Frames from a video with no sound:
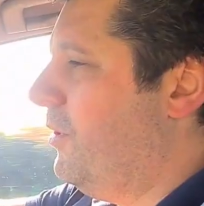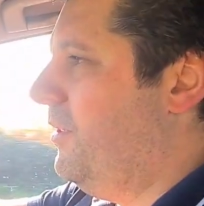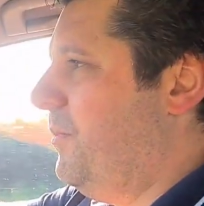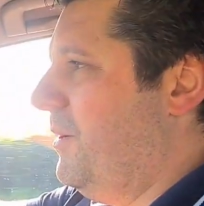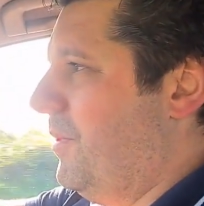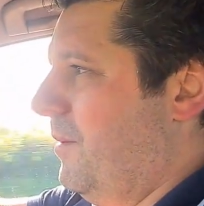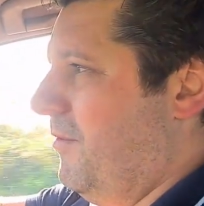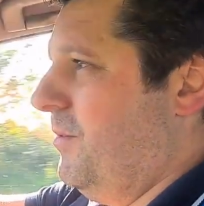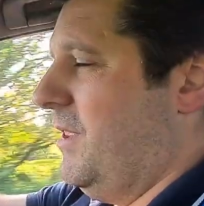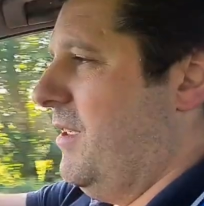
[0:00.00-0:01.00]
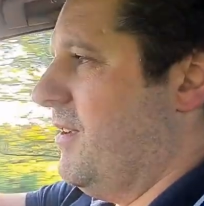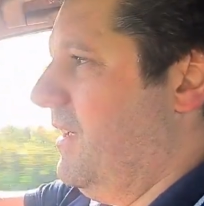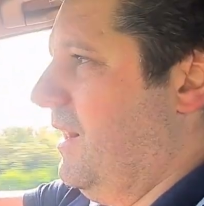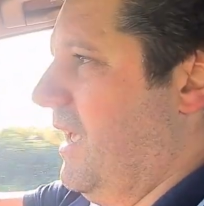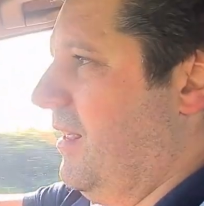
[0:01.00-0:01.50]
One of the big problems with these
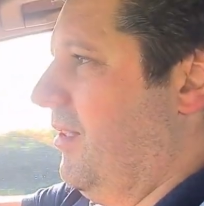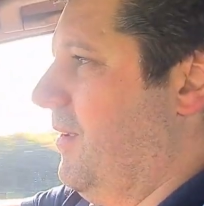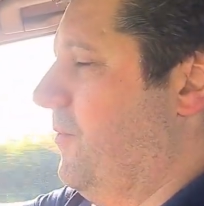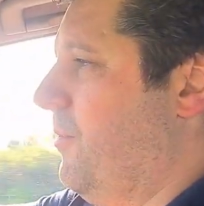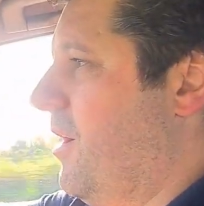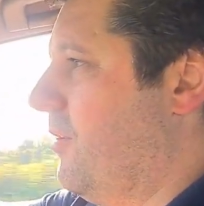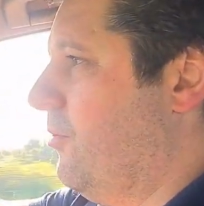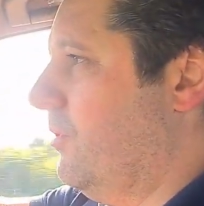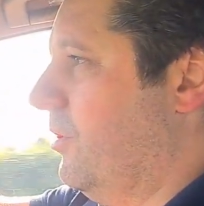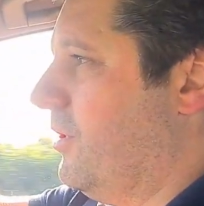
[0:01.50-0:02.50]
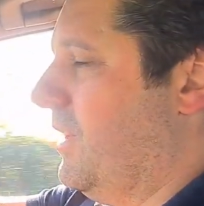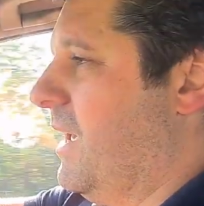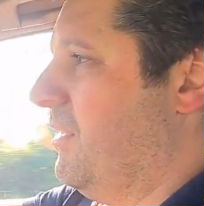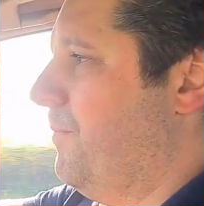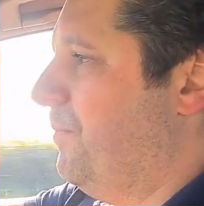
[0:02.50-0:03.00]
kind of Lexus, if you are going looking
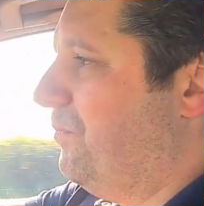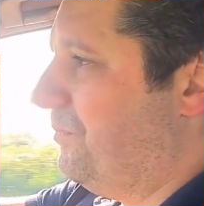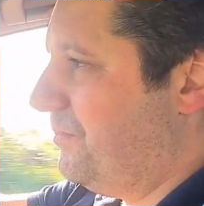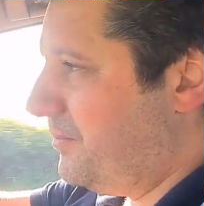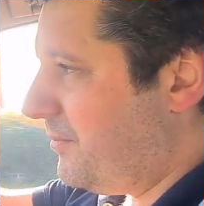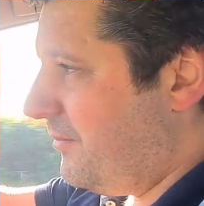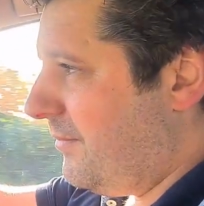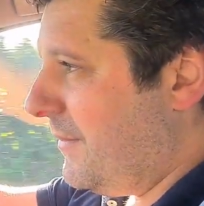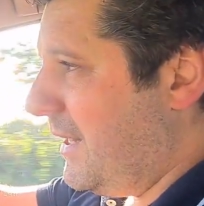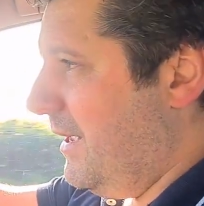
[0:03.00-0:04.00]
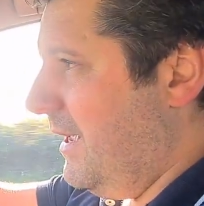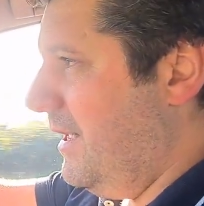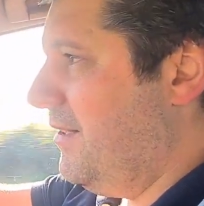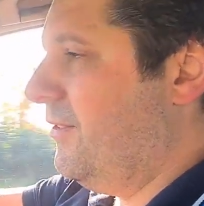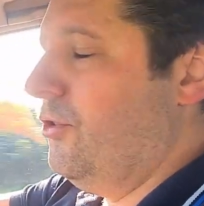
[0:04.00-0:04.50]
at them,
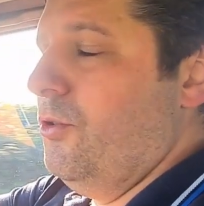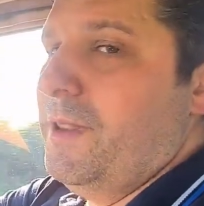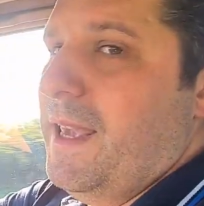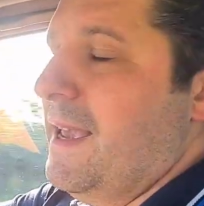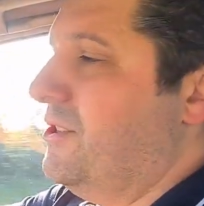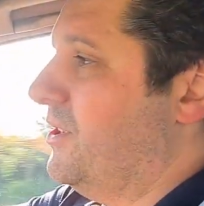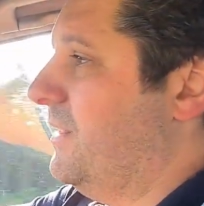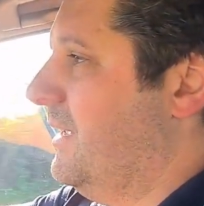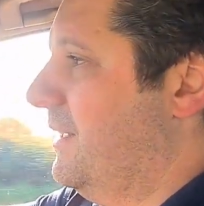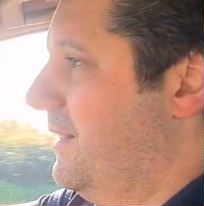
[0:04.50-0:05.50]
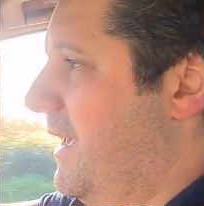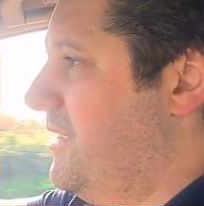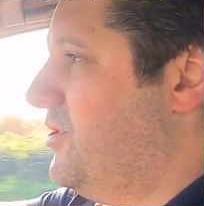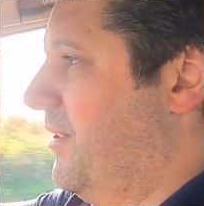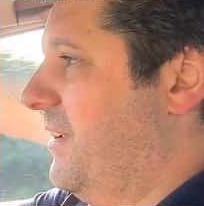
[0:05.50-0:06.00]
is to do with the engine. The
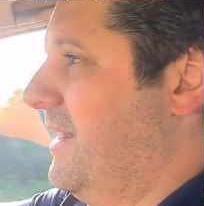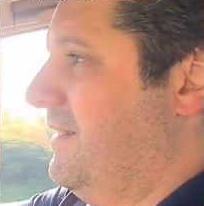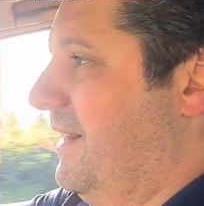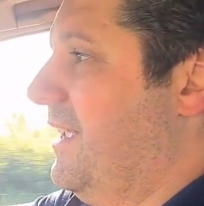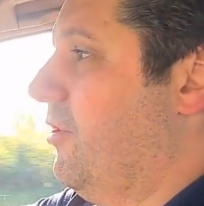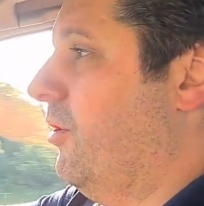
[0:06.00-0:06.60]
engines tend to leak